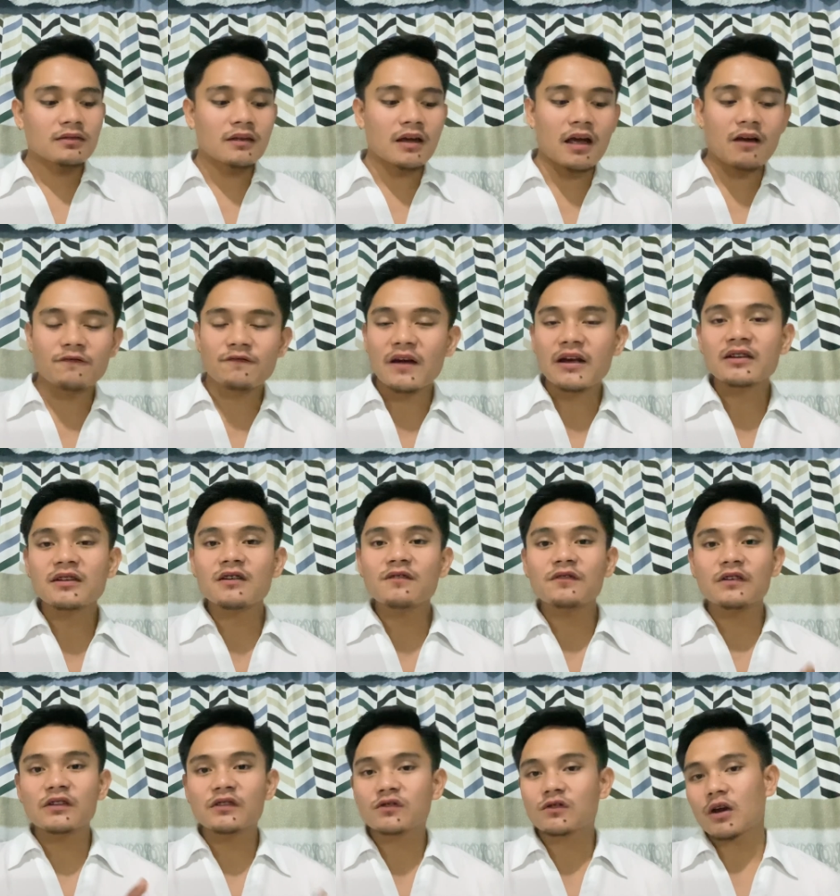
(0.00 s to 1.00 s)
effective
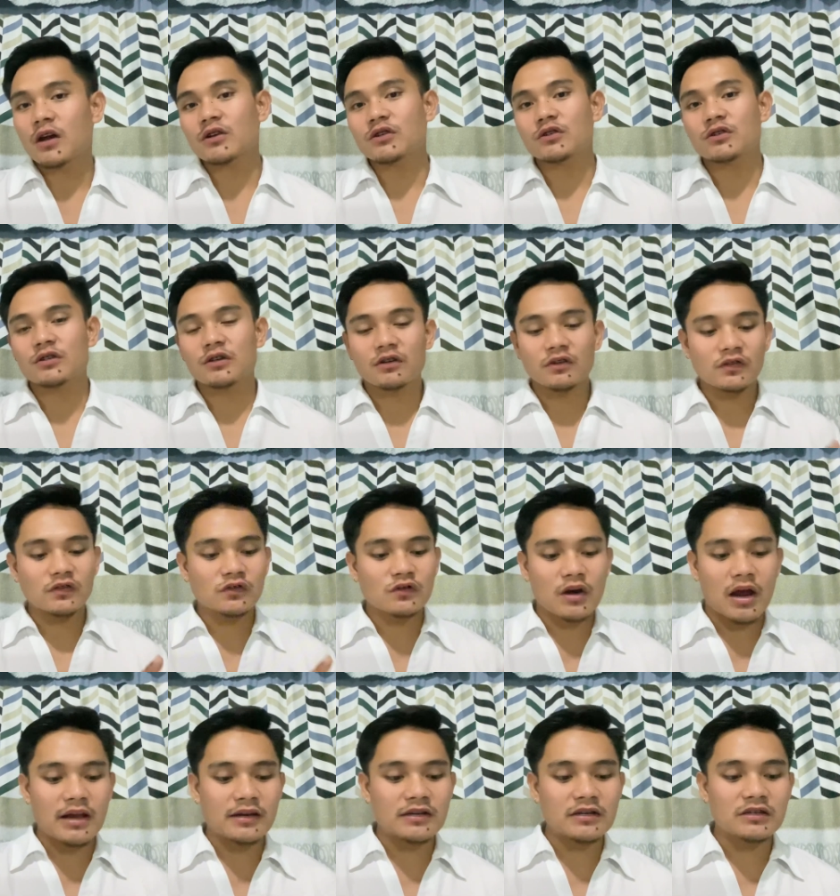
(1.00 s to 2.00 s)
instructional
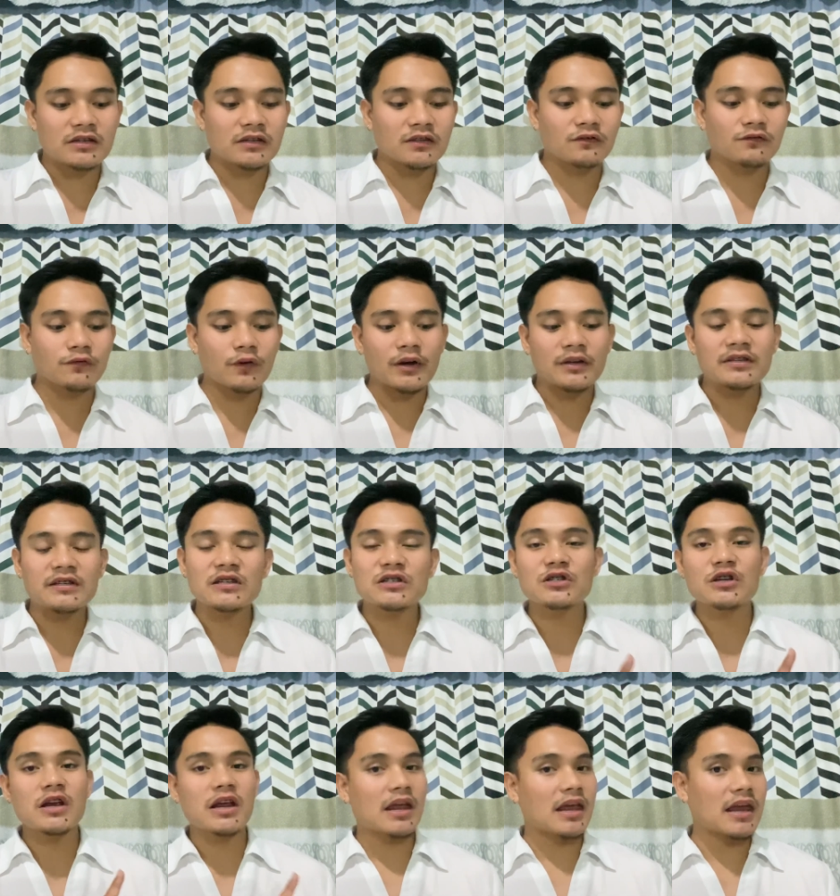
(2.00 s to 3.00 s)
strategies for
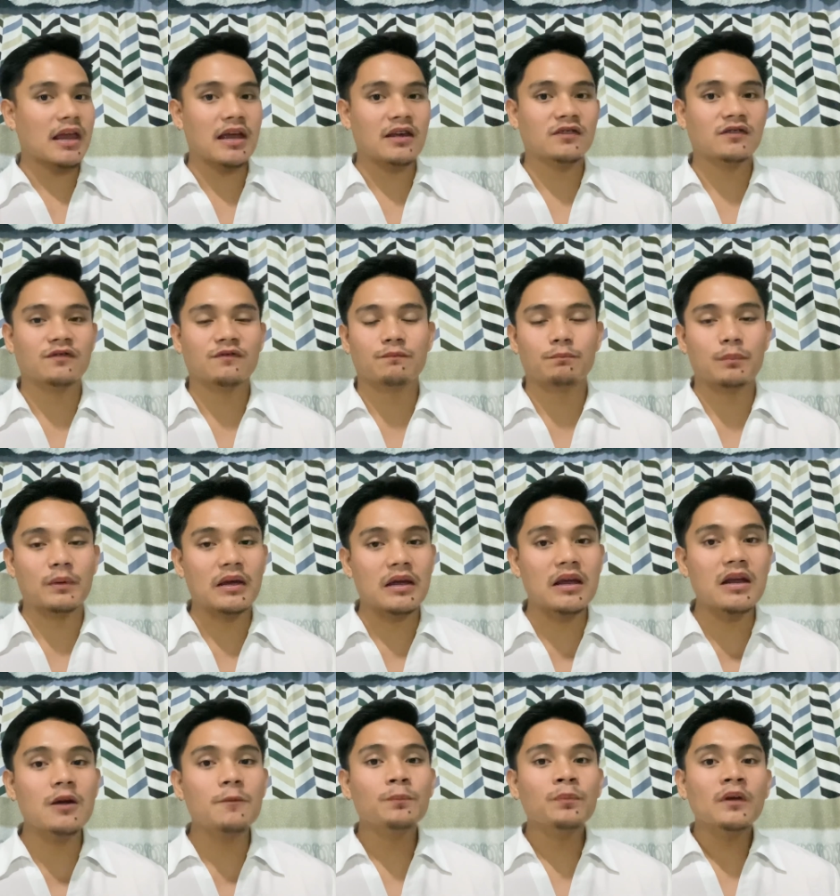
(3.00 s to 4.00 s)
teaching
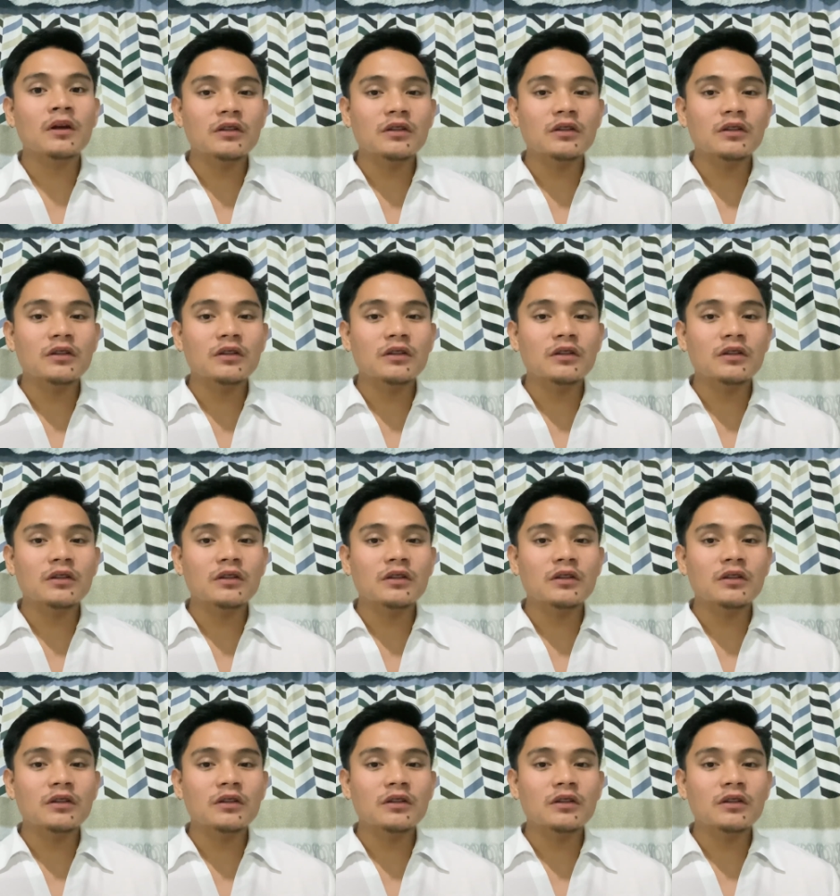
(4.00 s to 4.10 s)
ESP